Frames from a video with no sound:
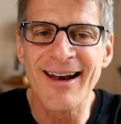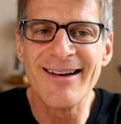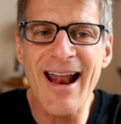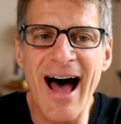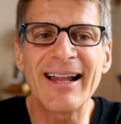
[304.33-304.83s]

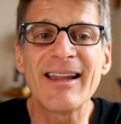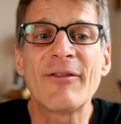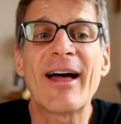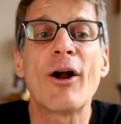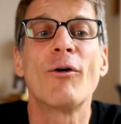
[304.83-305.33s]
not let
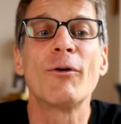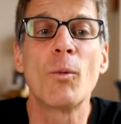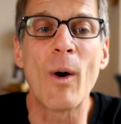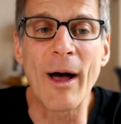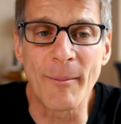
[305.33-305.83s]
that
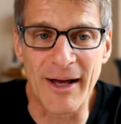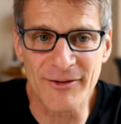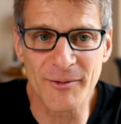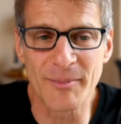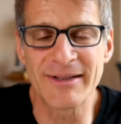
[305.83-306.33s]
overwhelm
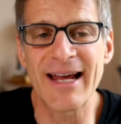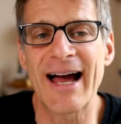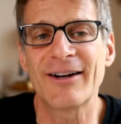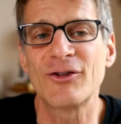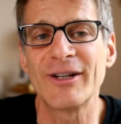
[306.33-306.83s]
us, but to
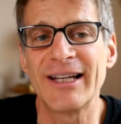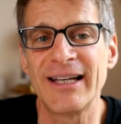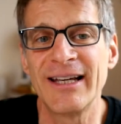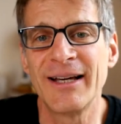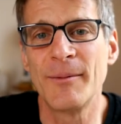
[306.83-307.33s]

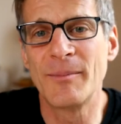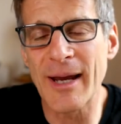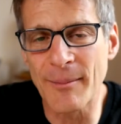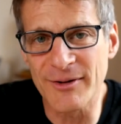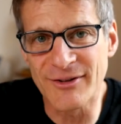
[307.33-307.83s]
actually be
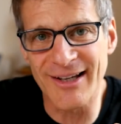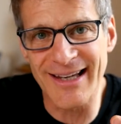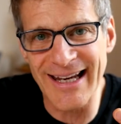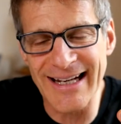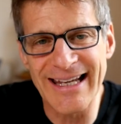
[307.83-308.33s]
able to
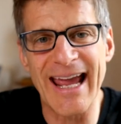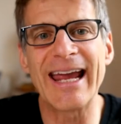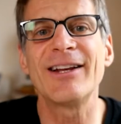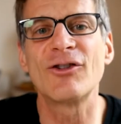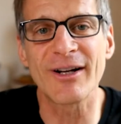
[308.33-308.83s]

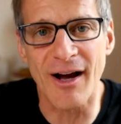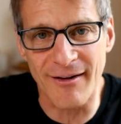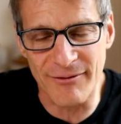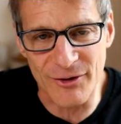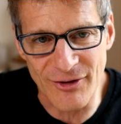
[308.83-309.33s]
engage in
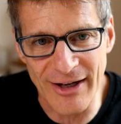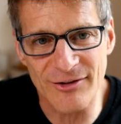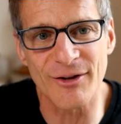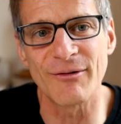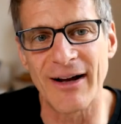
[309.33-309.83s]

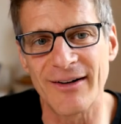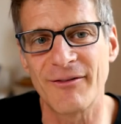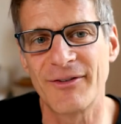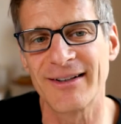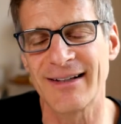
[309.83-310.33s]
conversation around it
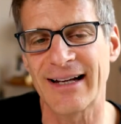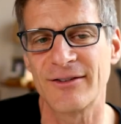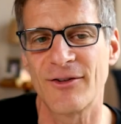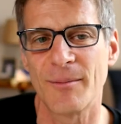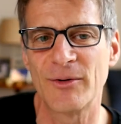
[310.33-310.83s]
feels like
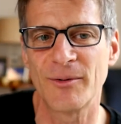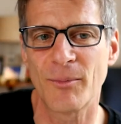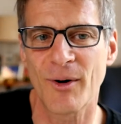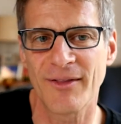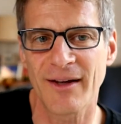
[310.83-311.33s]
it's the most
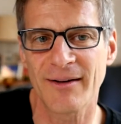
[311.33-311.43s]
important thing.